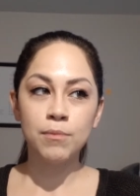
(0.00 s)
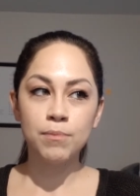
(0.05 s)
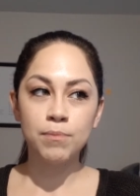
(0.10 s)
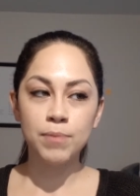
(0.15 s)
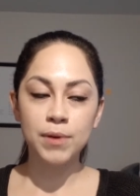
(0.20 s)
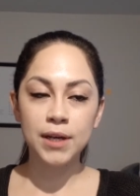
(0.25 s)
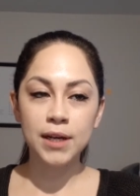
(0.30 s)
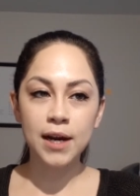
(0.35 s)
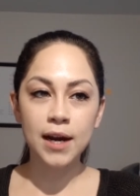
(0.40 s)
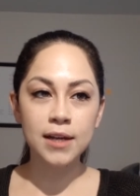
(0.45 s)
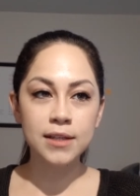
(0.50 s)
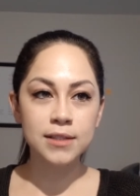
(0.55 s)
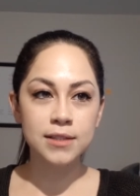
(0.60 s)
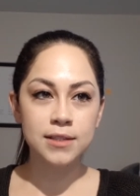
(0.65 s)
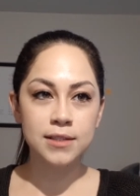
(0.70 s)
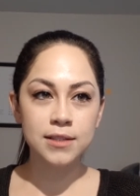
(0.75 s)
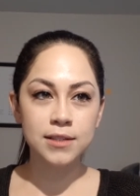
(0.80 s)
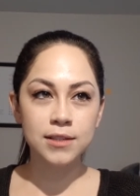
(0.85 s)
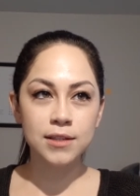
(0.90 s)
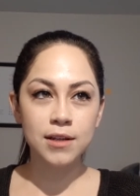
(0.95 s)

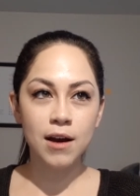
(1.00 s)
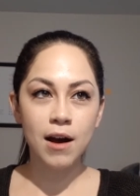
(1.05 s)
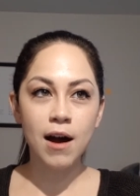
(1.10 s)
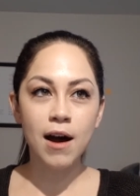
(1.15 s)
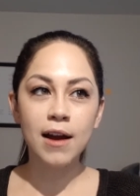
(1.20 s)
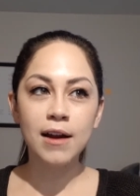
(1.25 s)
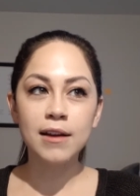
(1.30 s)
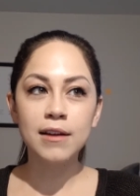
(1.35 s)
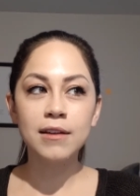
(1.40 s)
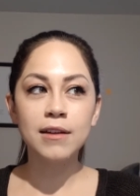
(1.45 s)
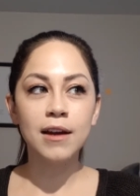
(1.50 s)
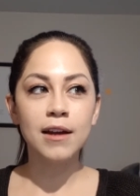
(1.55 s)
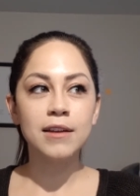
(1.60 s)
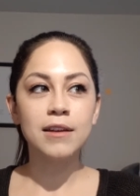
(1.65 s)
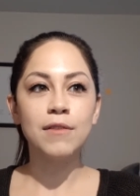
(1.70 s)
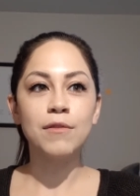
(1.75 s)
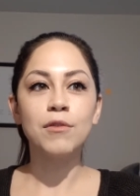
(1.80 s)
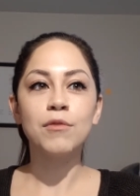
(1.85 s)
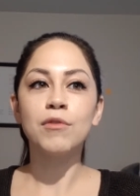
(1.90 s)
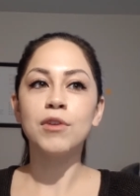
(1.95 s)
because I had
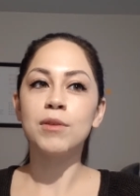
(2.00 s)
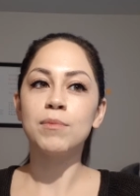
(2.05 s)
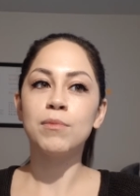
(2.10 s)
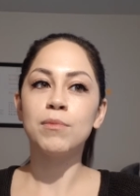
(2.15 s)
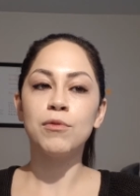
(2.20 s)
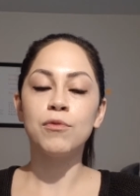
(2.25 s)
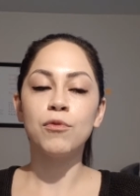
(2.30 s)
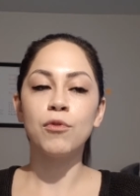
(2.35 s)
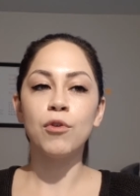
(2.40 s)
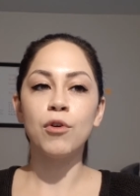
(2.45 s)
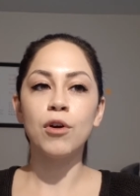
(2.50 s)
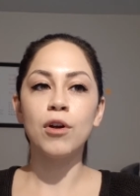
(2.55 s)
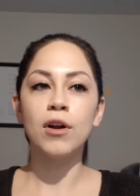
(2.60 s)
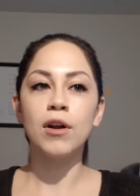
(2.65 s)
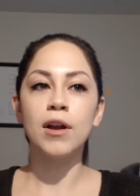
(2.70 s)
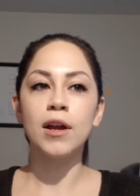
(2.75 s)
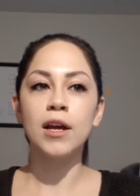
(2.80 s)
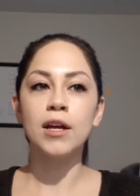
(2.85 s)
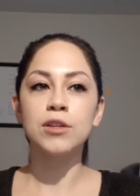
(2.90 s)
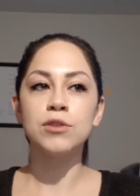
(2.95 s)
never ridden
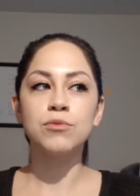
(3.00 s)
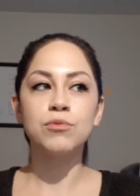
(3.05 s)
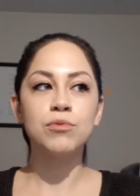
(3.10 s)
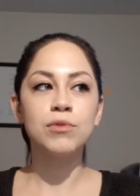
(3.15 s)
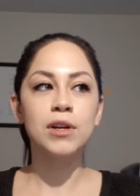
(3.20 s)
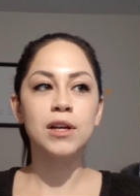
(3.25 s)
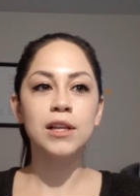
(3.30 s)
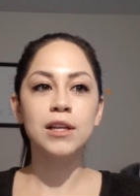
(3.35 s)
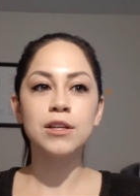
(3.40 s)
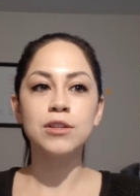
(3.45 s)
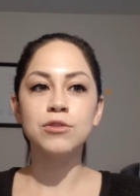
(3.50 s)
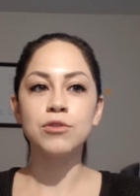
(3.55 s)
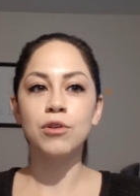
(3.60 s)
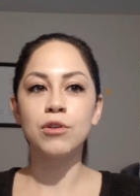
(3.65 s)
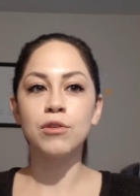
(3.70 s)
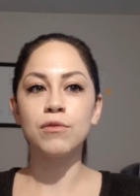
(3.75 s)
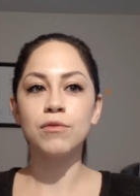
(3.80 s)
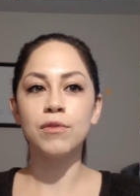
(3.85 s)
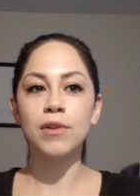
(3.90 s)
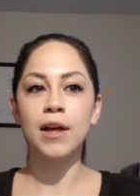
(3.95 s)
before, it's really
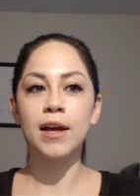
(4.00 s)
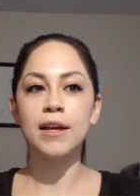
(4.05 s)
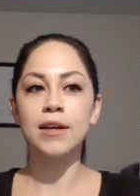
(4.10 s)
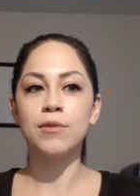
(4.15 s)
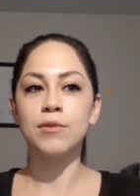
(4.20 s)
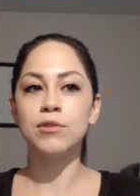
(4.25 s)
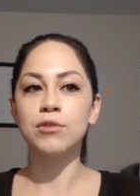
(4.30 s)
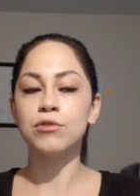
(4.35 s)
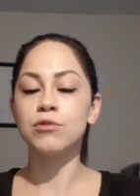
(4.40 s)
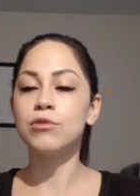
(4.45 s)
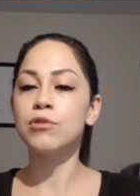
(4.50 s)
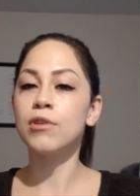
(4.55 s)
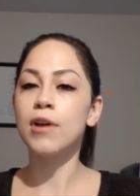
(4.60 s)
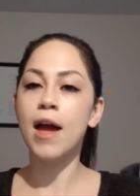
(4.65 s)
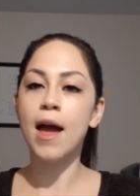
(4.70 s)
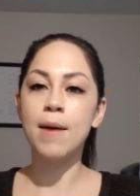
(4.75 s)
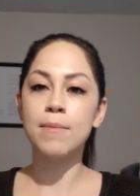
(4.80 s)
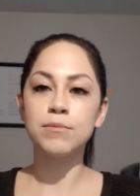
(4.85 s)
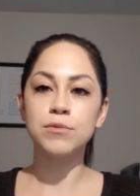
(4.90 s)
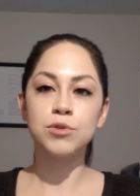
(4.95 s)
sort of like when you do your
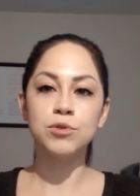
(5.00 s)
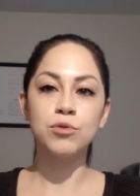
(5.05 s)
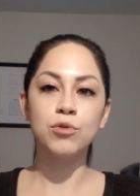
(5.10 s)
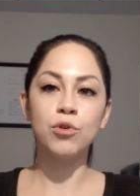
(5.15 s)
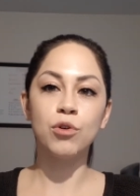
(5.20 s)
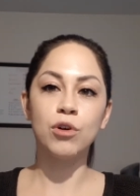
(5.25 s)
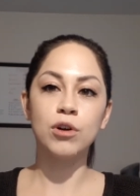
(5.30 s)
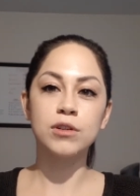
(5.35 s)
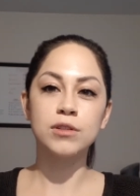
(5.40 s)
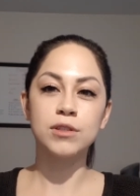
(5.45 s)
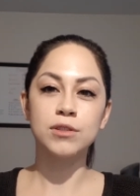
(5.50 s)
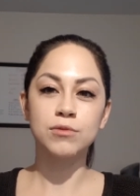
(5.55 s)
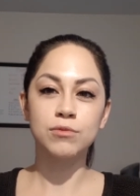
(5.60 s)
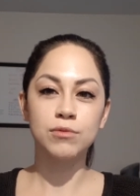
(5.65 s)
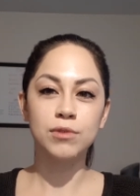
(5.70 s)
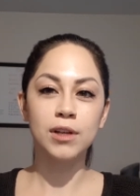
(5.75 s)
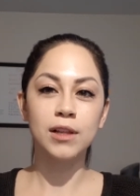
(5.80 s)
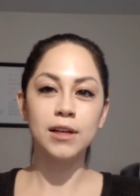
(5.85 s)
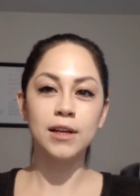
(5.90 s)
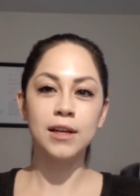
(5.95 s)
M two course, it's
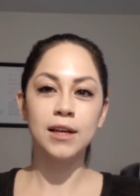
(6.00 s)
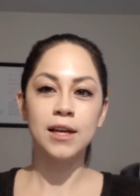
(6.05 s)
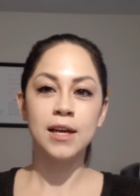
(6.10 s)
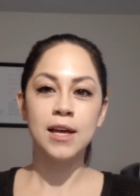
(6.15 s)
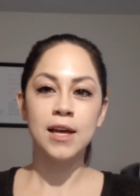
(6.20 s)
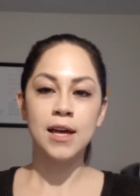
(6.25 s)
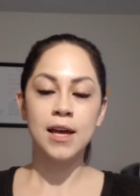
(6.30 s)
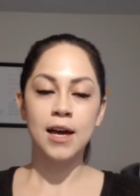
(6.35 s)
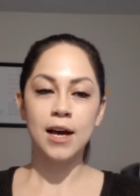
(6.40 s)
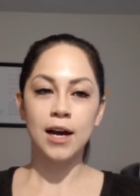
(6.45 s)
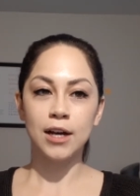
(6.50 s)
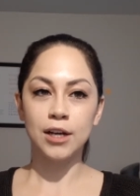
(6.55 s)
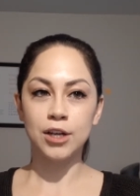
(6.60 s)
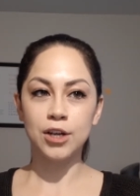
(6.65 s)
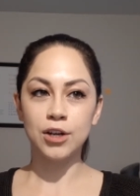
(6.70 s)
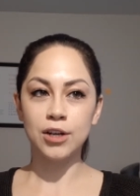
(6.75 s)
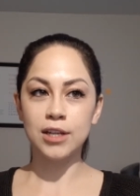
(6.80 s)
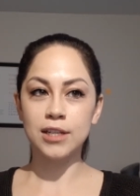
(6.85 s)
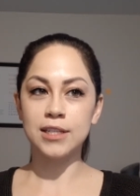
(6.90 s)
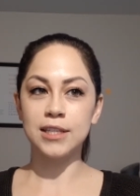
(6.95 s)
really a
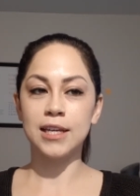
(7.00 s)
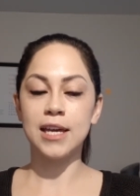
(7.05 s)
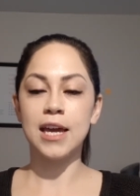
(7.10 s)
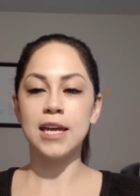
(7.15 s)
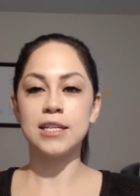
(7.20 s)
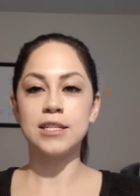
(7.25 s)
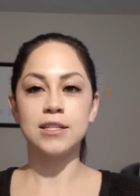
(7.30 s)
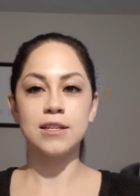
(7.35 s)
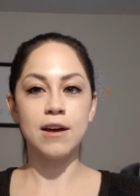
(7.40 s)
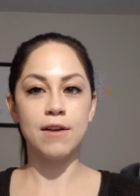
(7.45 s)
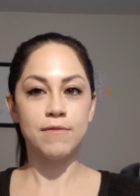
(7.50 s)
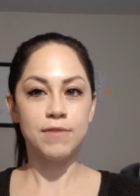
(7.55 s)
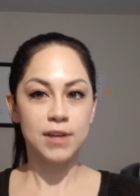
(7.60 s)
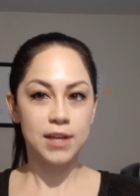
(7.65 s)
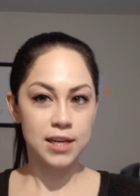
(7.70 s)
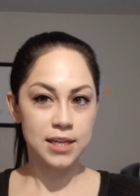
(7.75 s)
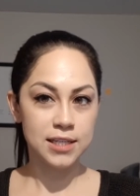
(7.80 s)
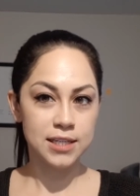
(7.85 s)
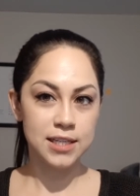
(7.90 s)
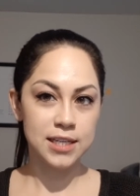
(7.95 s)
good indication of,
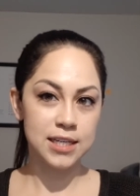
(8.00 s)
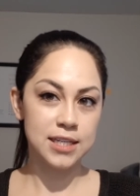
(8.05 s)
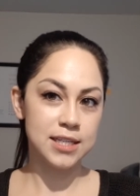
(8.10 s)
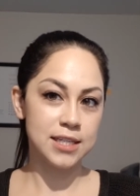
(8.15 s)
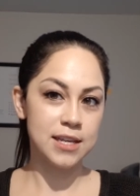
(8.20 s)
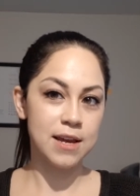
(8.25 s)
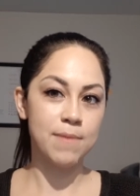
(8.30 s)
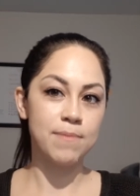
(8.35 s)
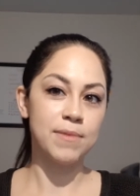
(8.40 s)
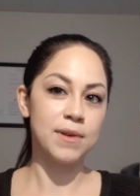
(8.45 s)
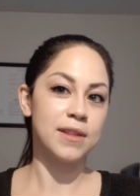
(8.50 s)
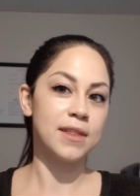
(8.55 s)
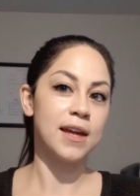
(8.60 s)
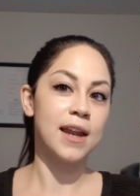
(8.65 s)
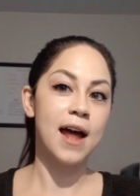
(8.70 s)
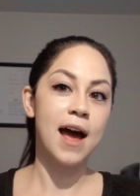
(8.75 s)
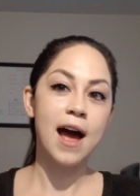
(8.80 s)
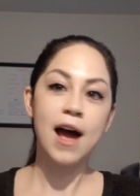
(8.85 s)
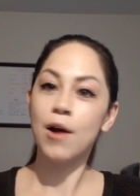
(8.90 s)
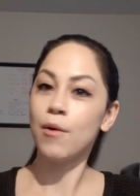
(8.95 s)
is this something
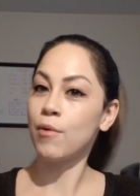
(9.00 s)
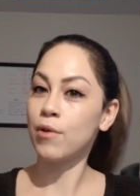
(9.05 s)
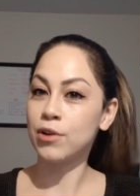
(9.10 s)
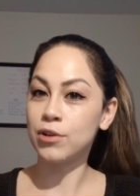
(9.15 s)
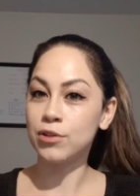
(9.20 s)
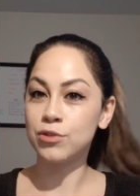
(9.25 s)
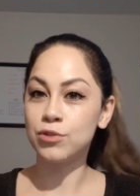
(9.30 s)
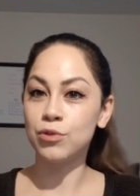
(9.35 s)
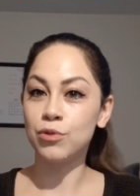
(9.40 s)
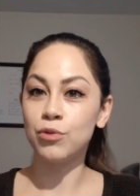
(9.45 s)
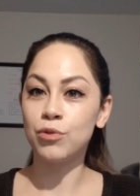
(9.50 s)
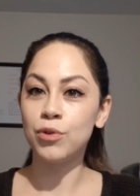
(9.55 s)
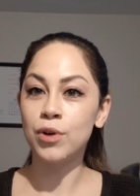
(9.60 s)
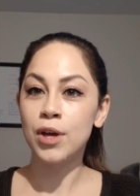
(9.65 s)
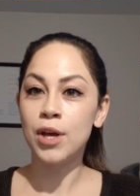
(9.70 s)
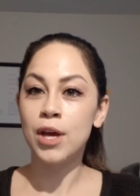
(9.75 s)
that I want to do